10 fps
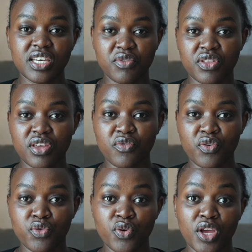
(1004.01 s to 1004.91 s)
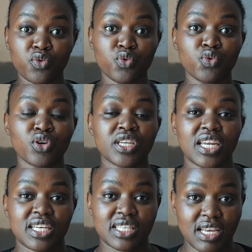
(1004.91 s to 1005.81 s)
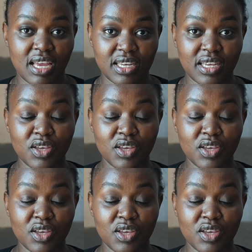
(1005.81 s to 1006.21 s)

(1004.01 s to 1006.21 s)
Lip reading: everything for you and you do not understand.